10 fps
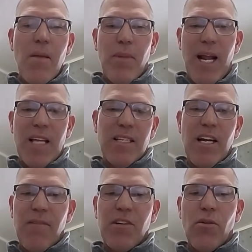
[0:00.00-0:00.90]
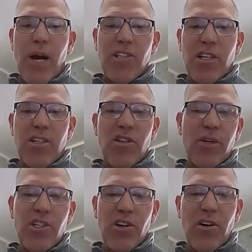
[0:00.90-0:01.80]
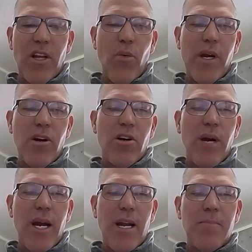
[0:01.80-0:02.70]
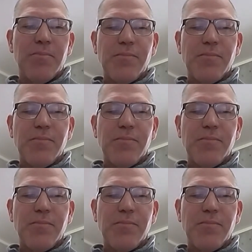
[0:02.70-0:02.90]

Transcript: but has enough direction to ensure that we are creating